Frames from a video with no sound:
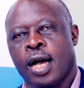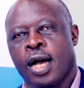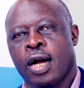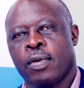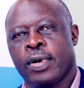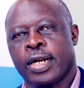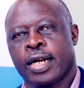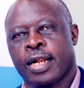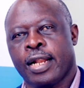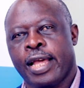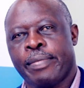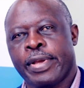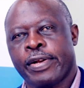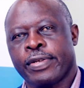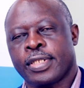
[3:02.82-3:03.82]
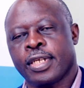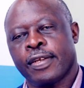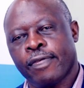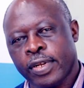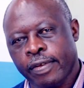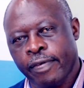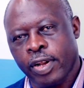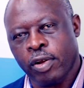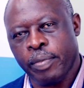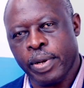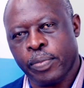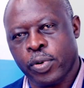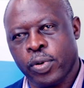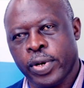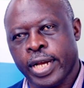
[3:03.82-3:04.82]
our Climate Research for
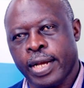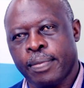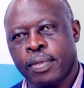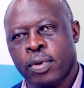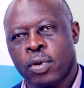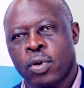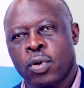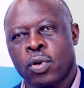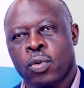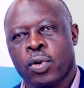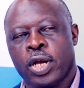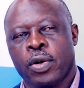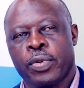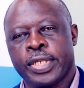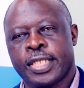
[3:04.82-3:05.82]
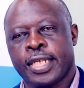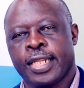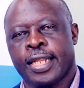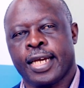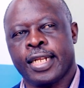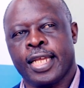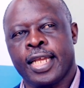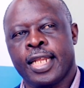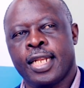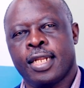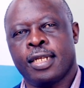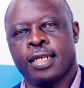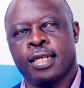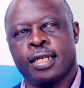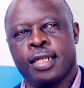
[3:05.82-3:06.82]
Development program, where we see that in
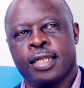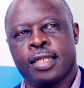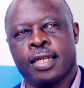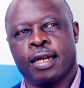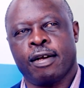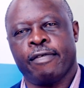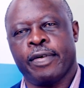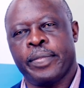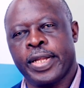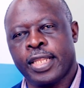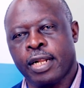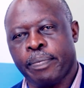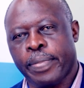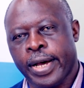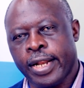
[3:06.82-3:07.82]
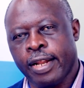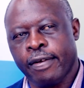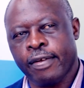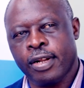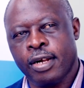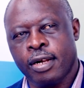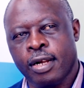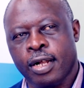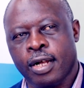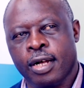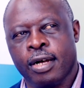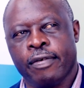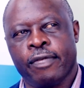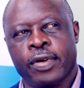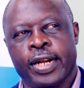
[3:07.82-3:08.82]
the Intergovernmental Panel
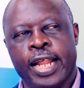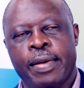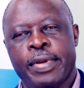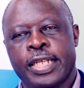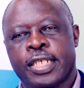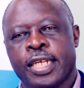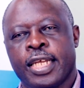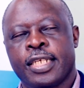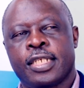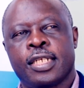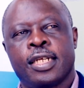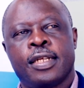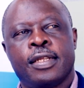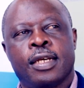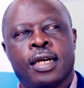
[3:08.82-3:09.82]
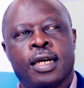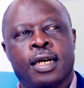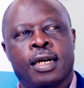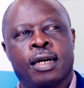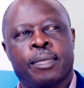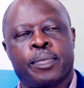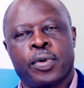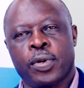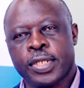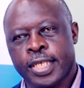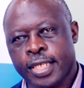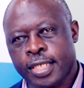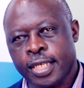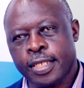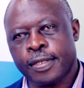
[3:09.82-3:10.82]
for Climate Change
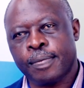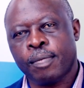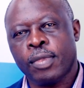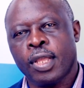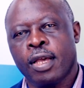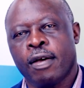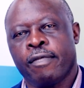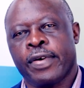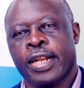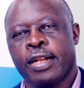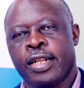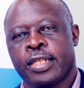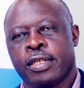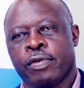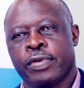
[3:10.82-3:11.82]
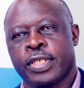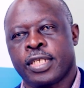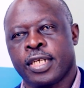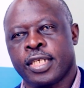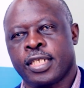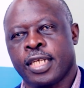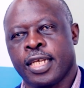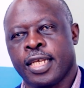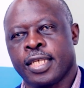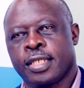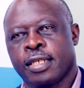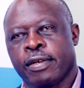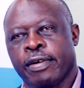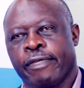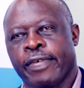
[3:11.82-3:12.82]
processes, very little research
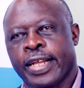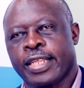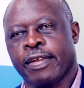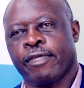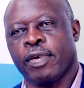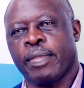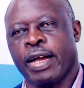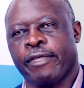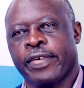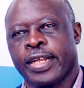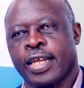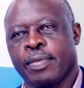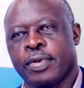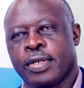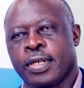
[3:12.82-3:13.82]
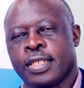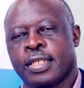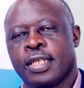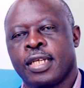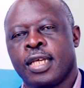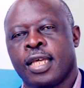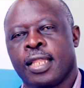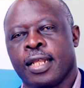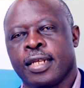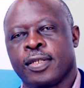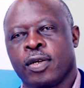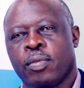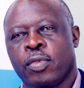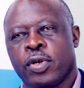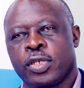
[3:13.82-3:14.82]
is reflected from Africa because there is
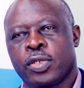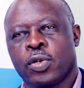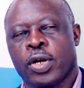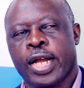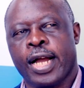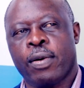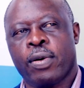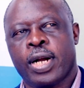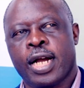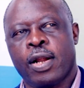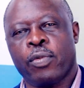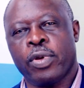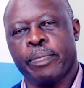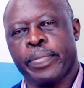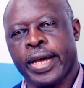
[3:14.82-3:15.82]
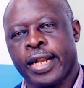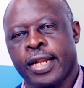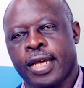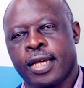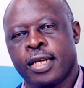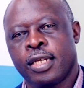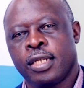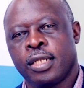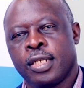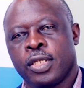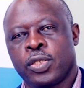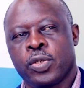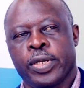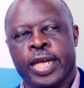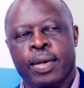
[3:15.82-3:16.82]
not much. So how can we partner
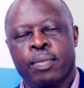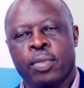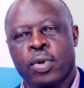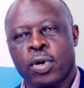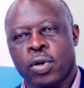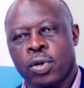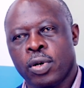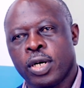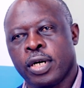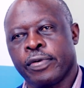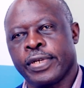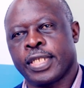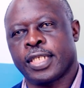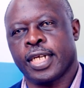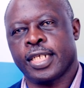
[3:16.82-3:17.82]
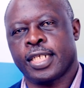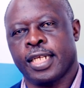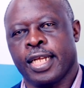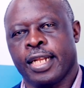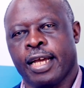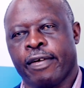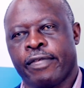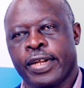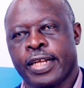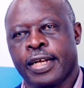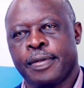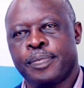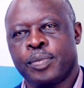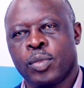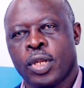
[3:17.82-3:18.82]
to get more research in
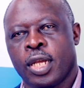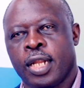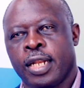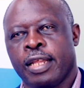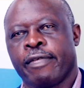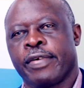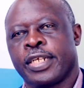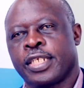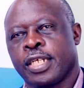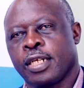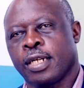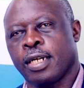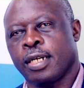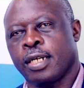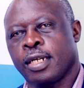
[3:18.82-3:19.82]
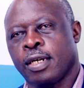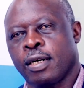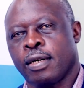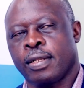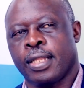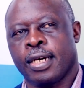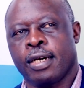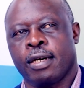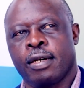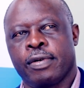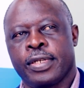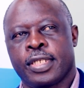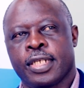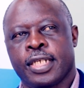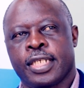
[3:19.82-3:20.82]
Africa, leveraging other
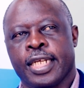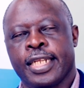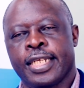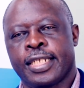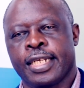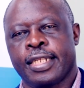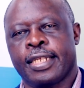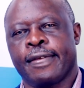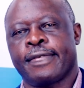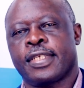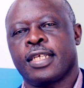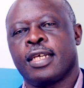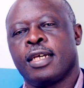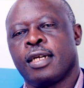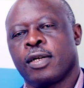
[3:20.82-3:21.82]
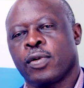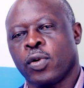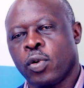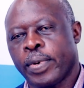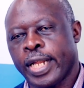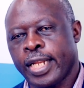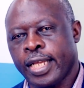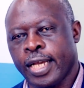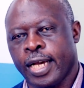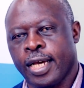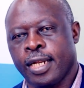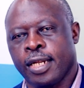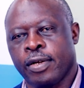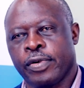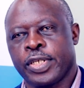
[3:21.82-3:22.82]
research initiatives globally
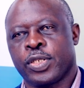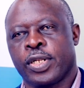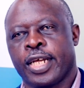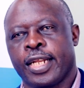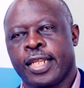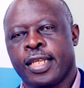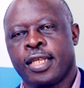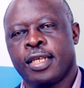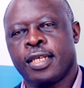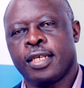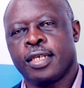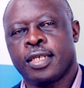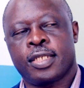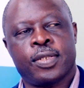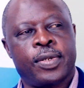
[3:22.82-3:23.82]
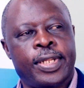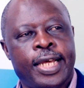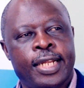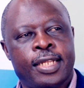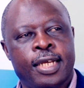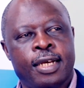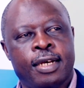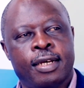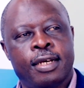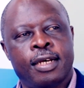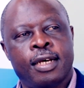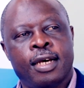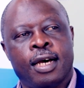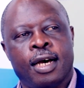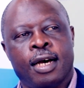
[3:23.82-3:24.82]
and regionally, so that
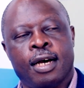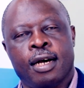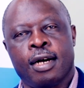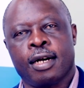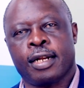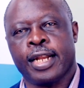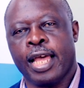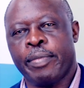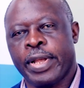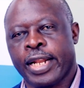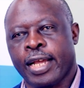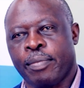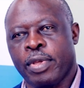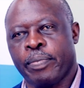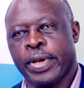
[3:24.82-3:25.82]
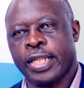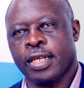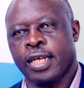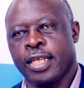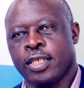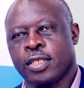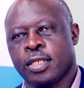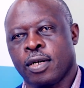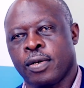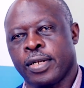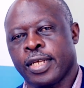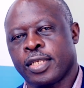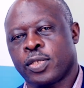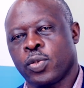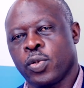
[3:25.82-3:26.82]
climate can be better
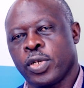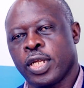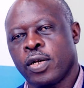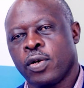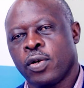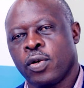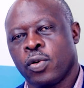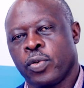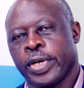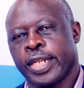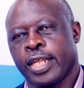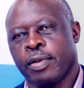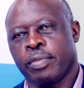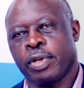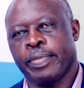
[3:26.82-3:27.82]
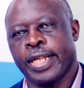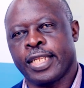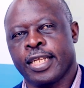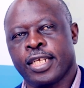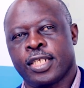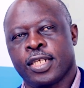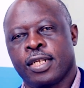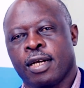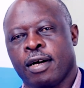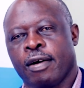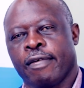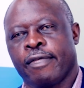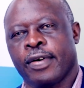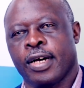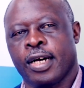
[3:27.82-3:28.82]
understood with implementation of